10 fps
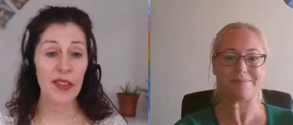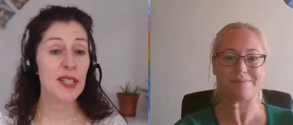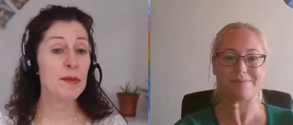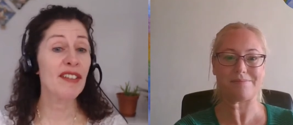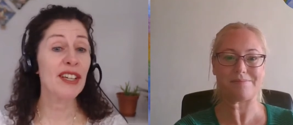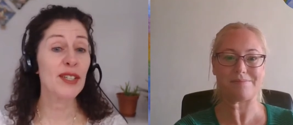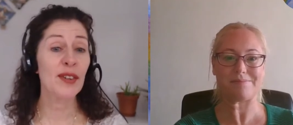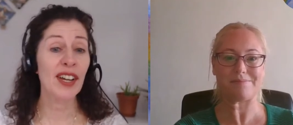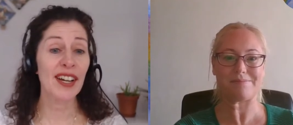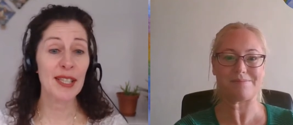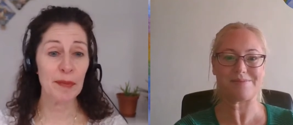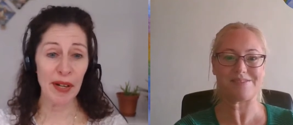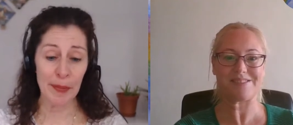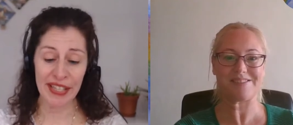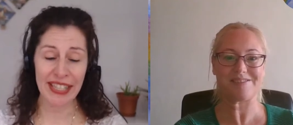Speaker 1: spirit who guides
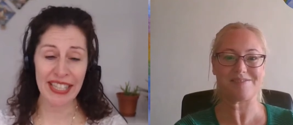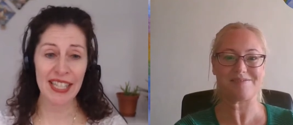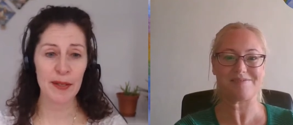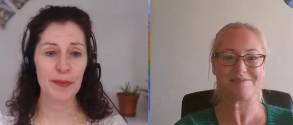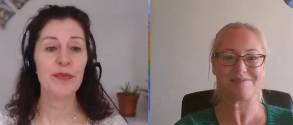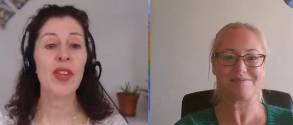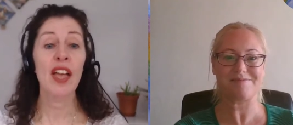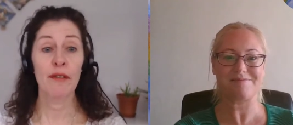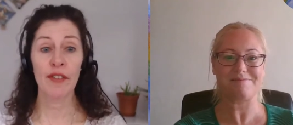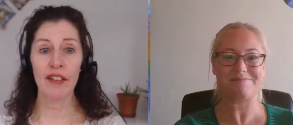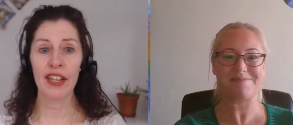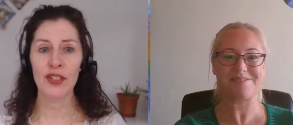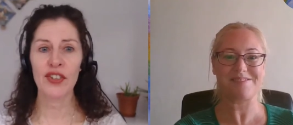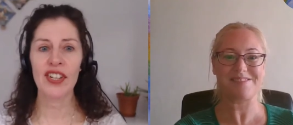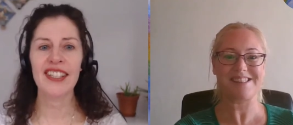my business very
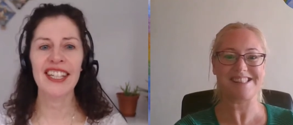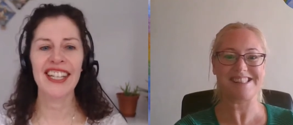interesting